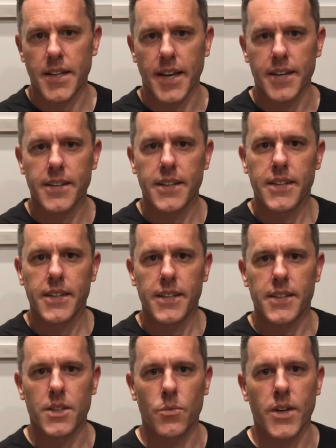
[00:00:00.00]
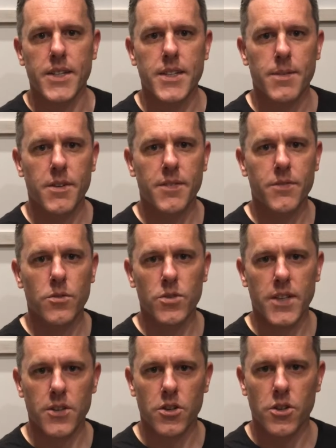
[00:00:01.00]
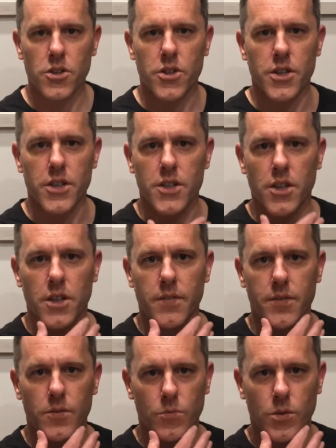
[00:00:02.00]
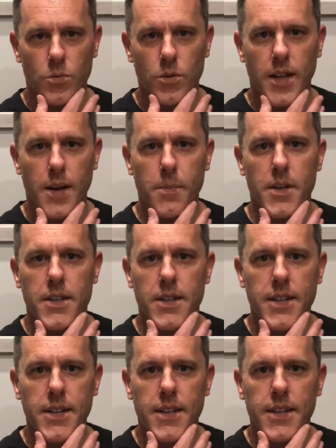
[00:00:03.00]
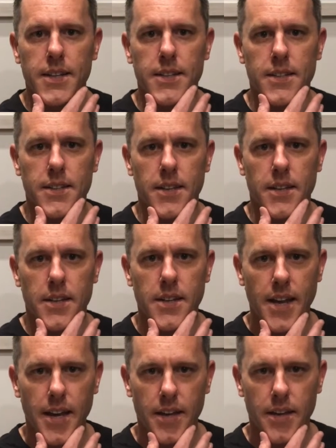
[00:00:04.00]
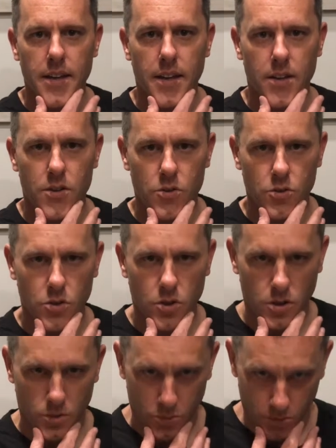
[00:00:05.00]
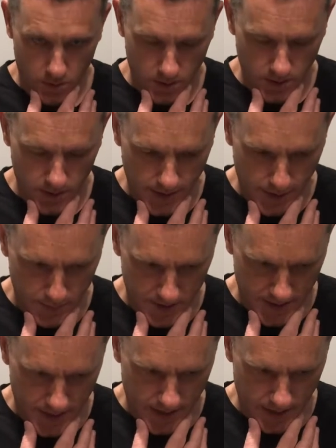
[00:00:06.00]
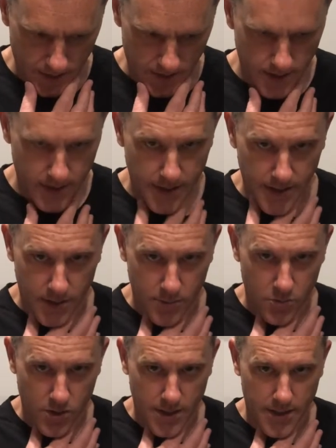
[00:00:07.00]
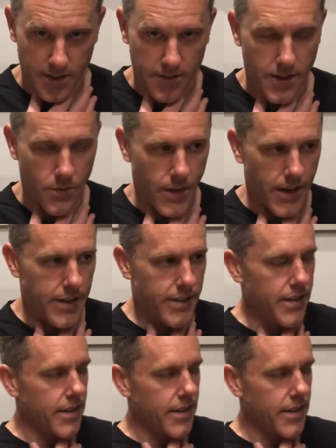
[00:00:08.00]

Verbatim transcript: that is that when someone falls unconscious, often what will happen is that their neck and jaw will collapse down and obstruct their airway.